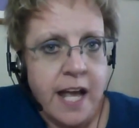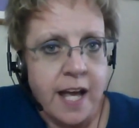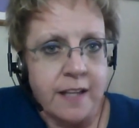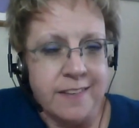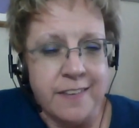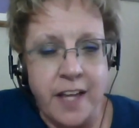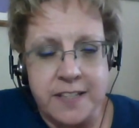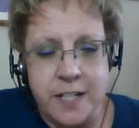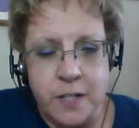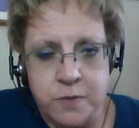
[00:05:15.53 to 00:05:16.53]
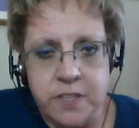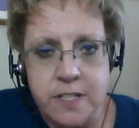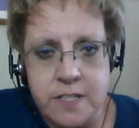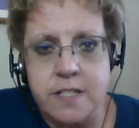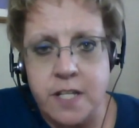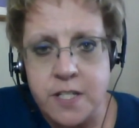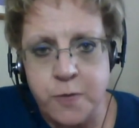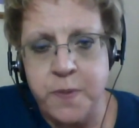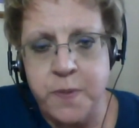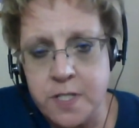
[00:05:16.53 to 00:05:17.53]
and that's not really a
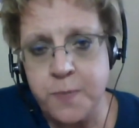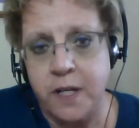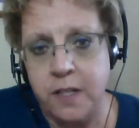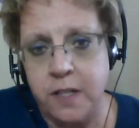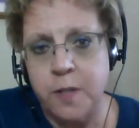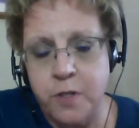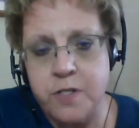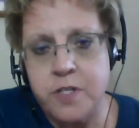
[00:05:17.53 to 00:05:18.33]
successful business model anymore.